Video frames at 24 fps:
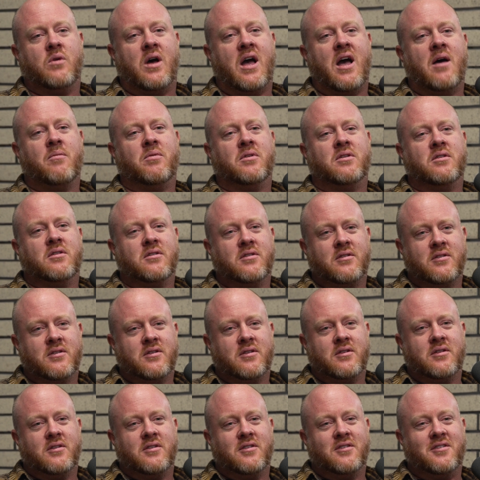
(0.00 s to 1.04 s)
What happened?
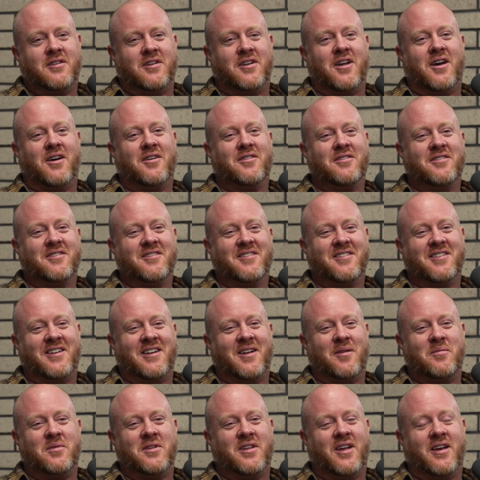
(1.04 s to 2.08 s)
You know? And
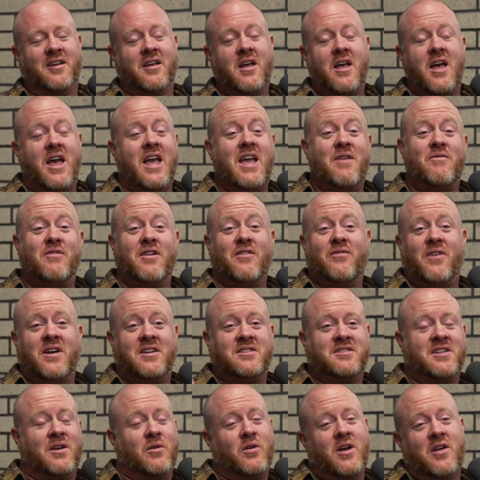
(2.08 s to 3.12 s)
I'll be like, even if I
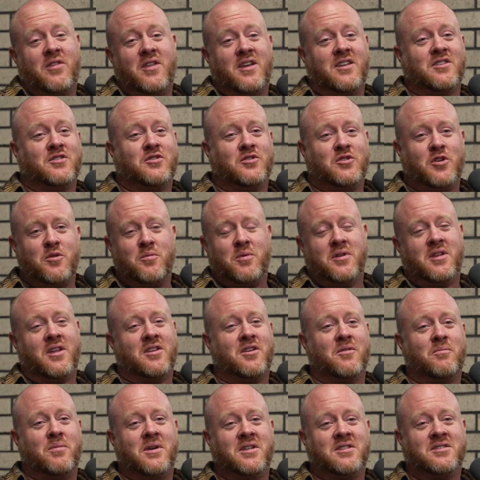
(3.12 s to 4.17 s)
say, well, I think it's stupid that
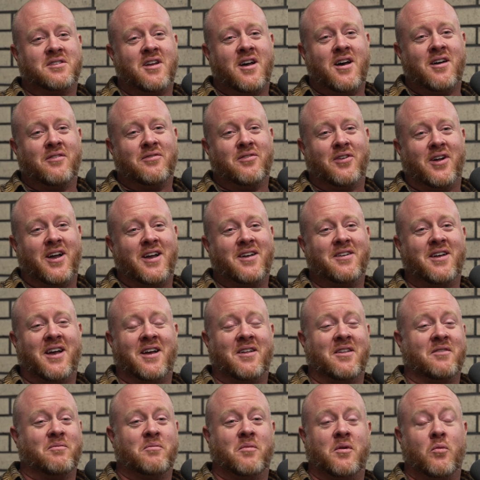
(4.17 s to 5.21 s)
you're pissed off,
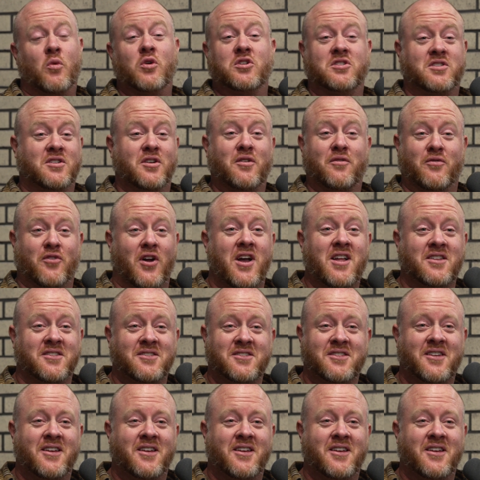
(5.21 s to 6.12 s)
right? But we're still friends.